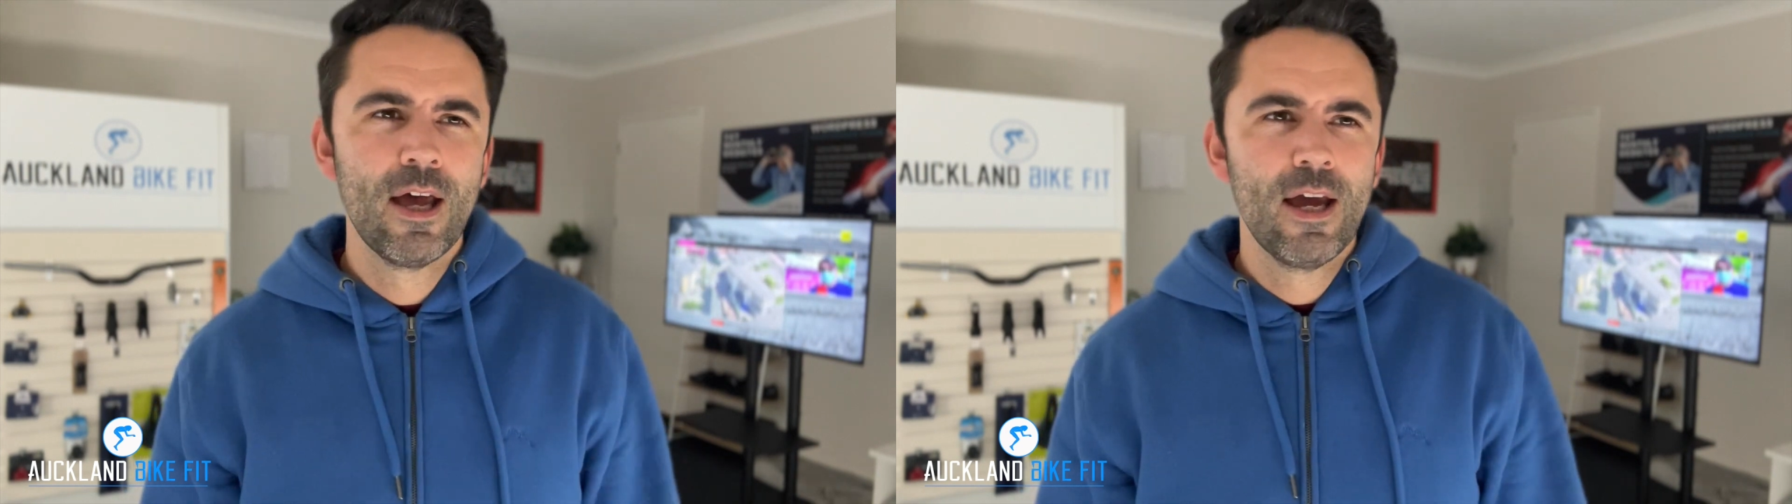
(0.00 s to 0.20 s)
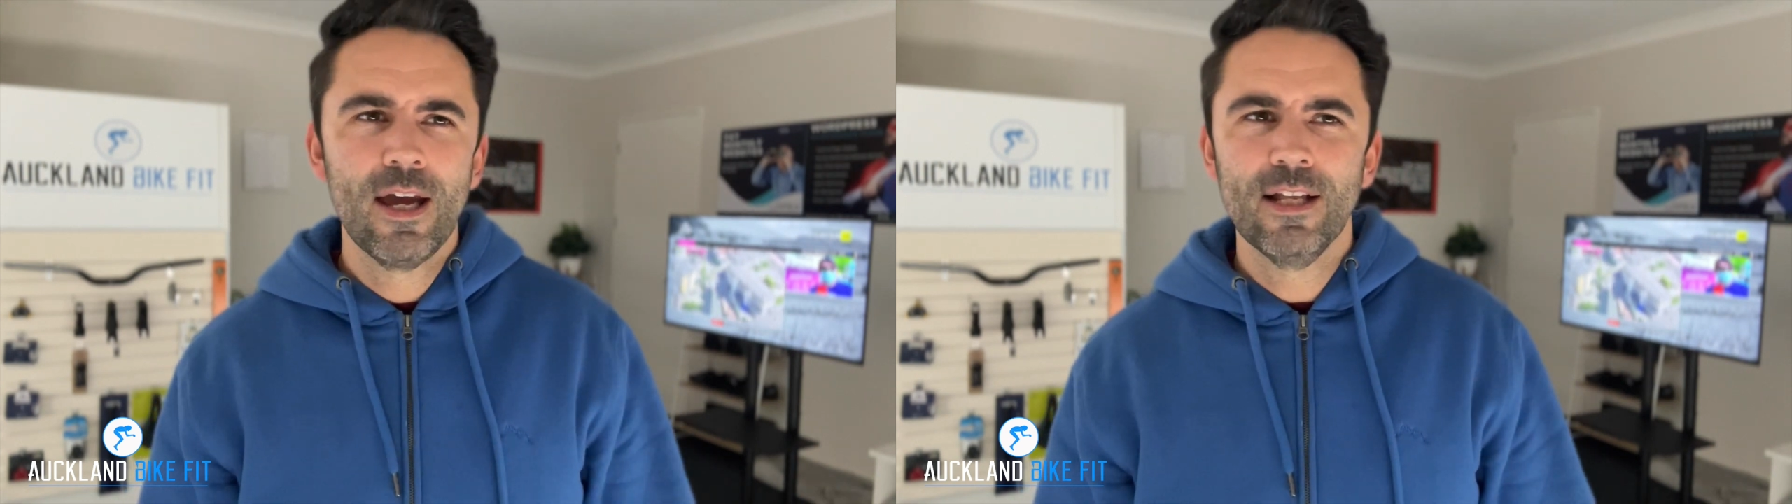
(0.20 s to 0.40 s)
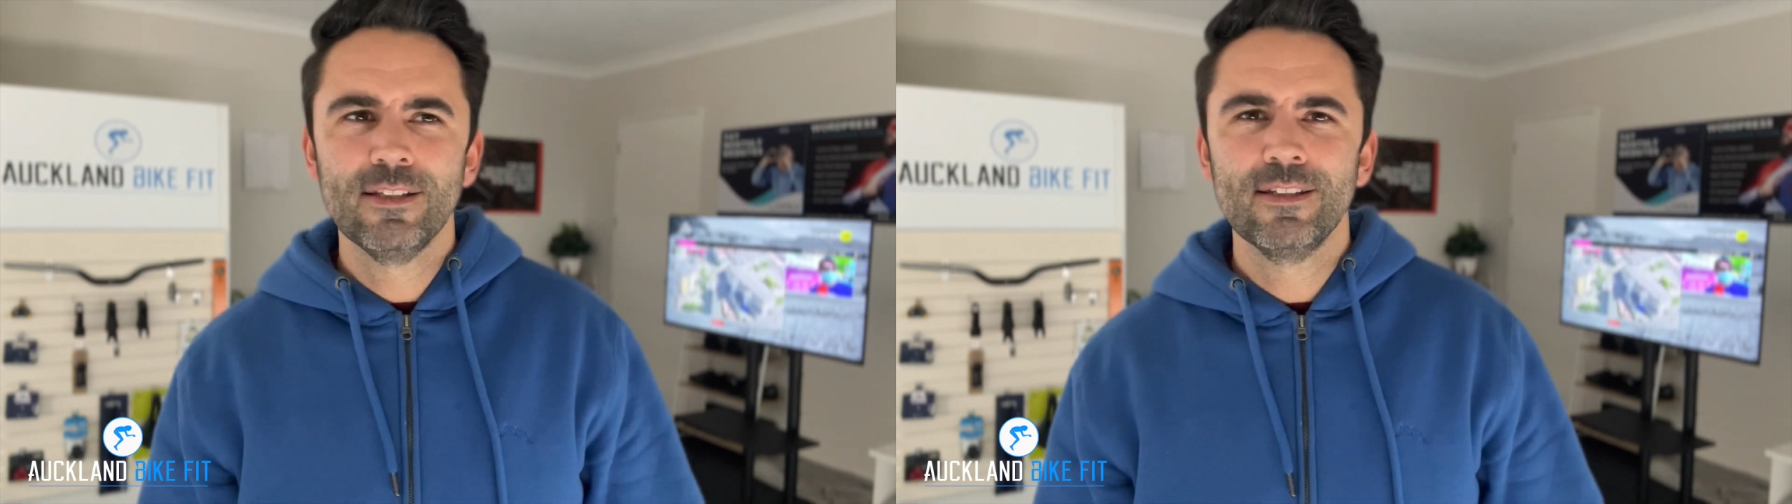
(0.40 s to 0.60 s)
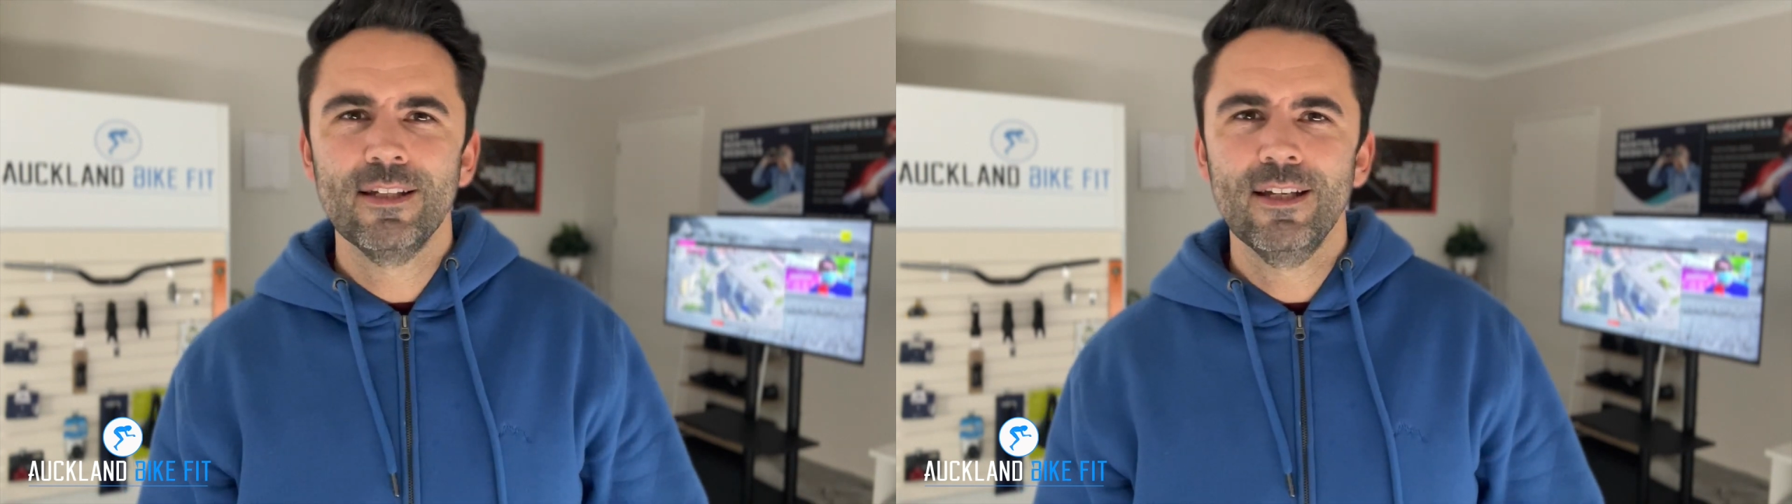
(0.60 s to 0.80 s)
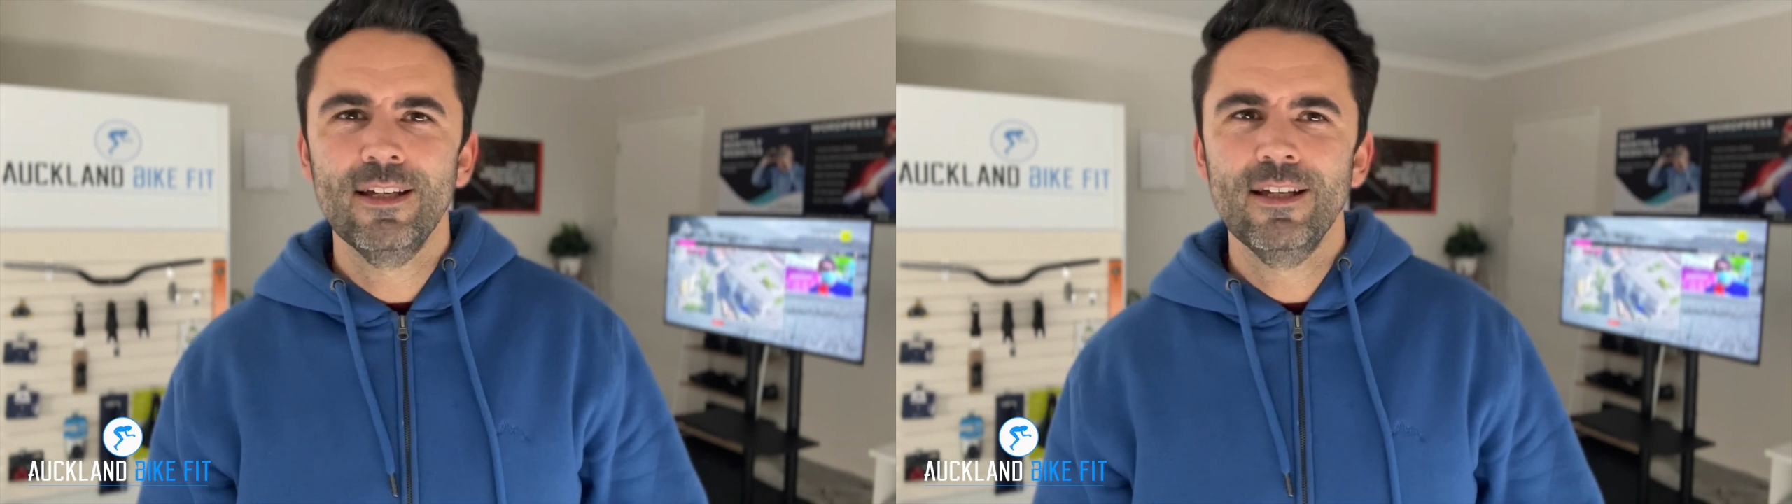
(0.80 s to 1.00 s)
It's,
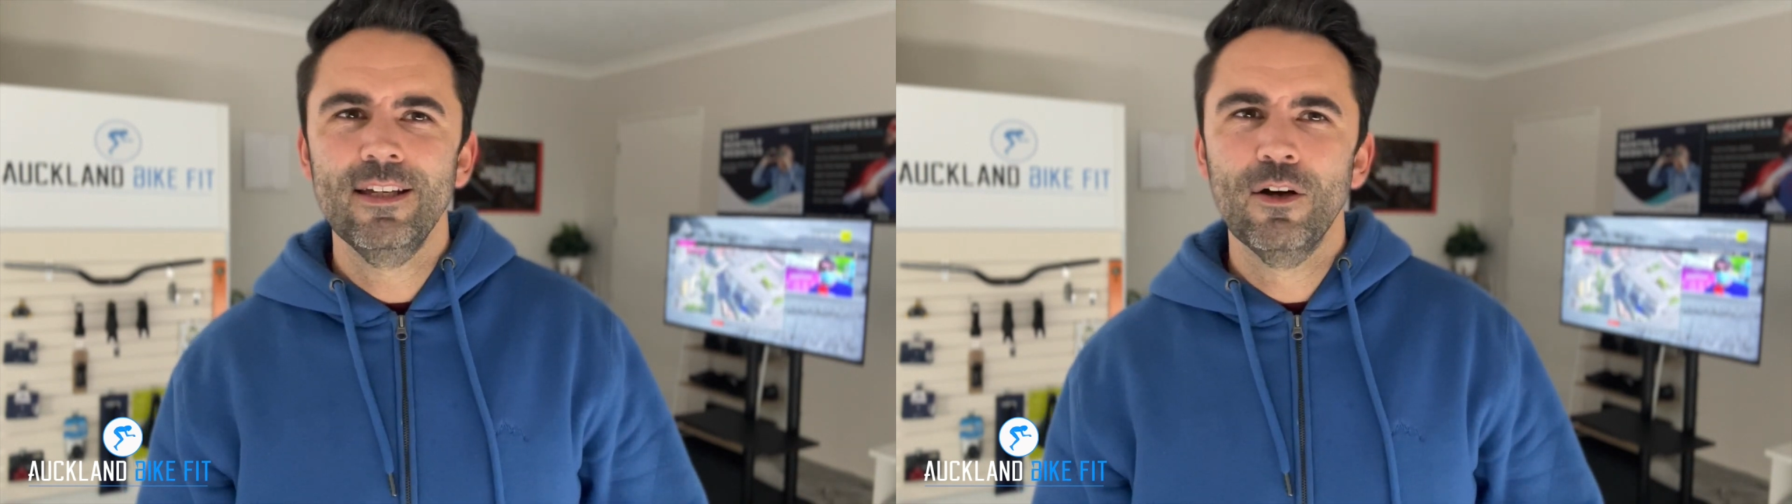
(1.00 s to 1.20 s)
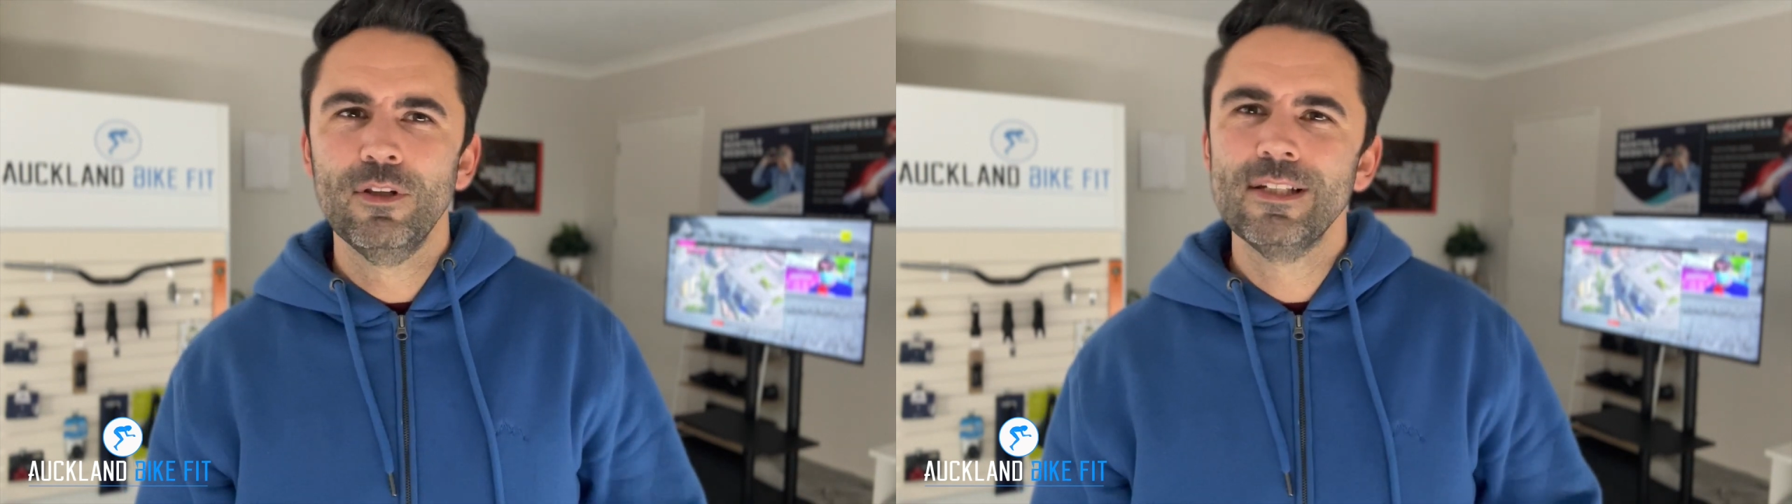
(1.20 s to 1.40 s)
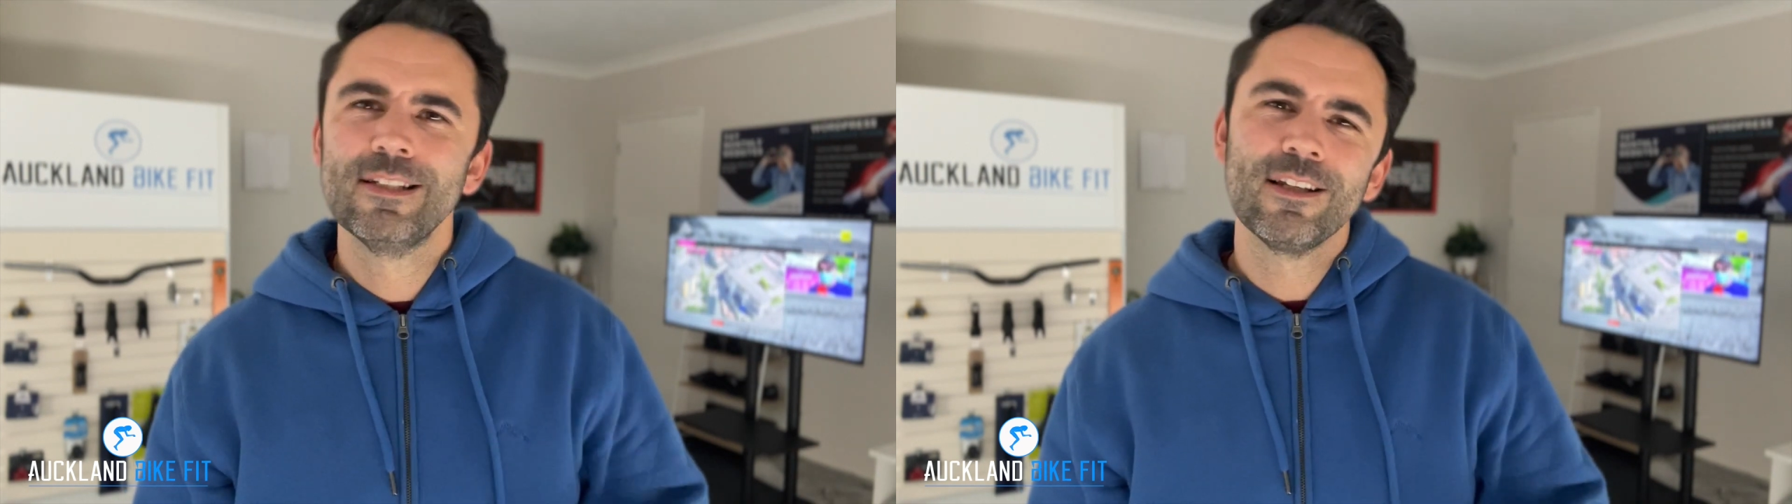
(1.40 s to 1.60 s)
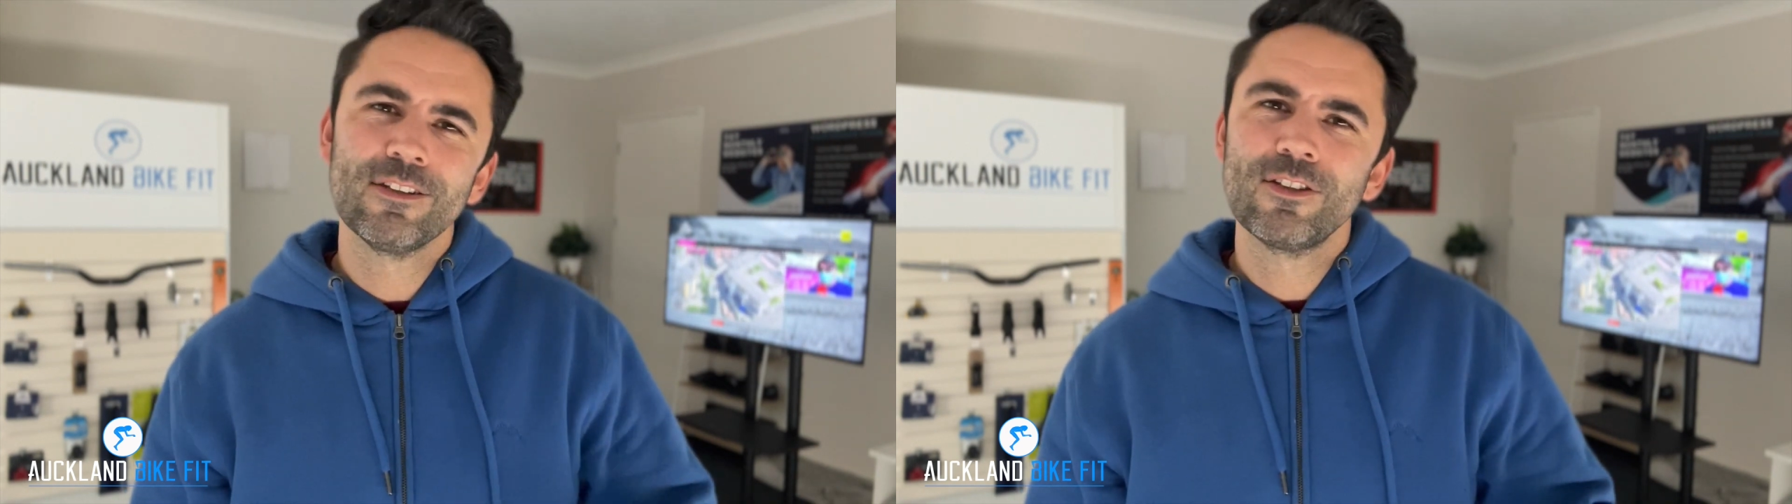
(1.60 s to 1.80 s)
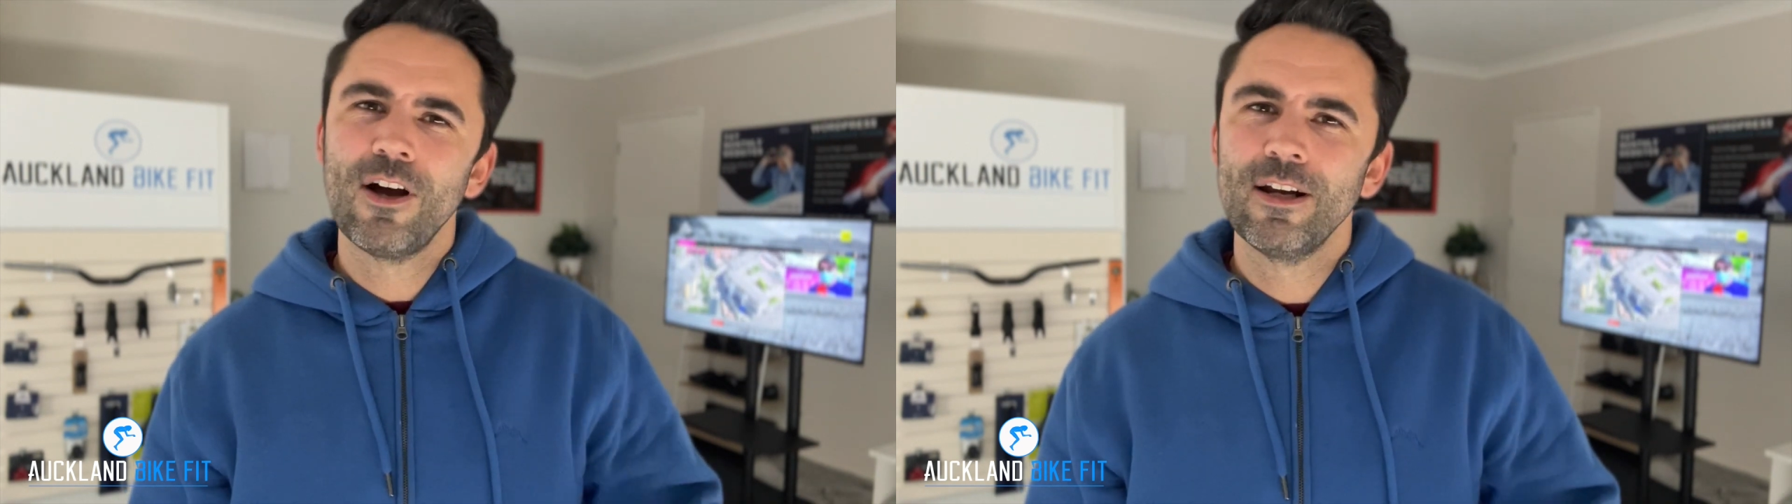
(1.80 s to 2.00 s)
you know, these
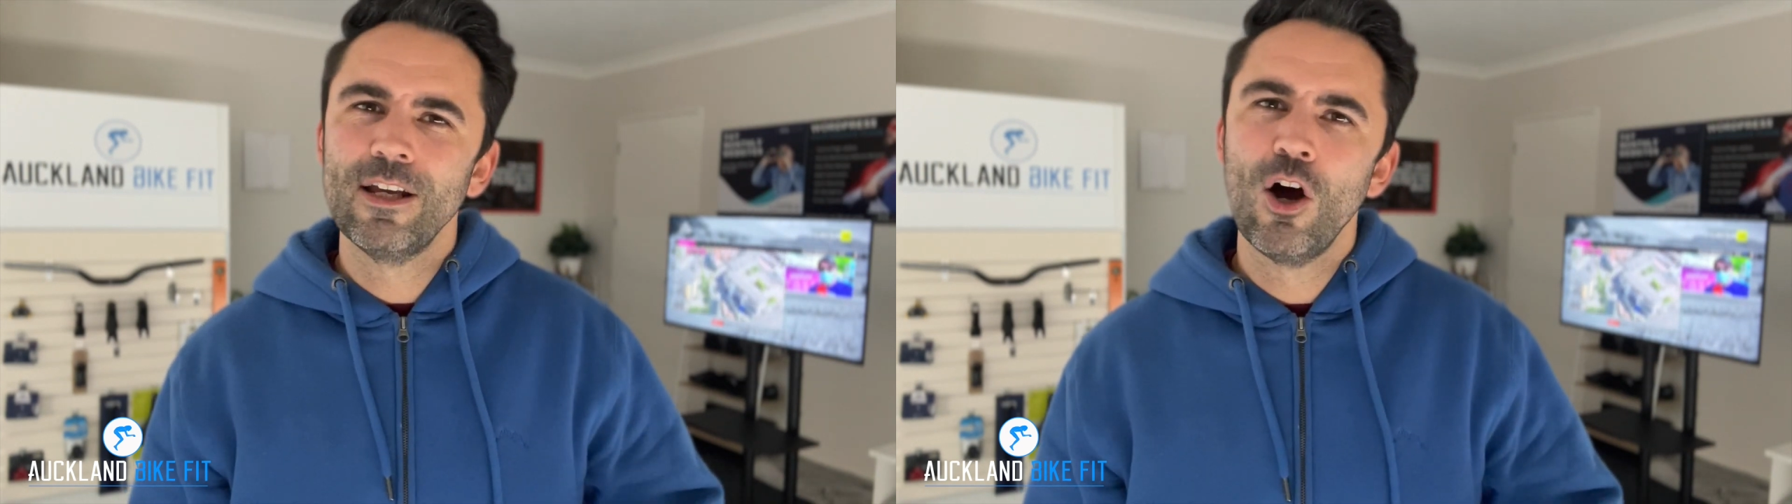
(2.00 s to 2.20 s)
little tiny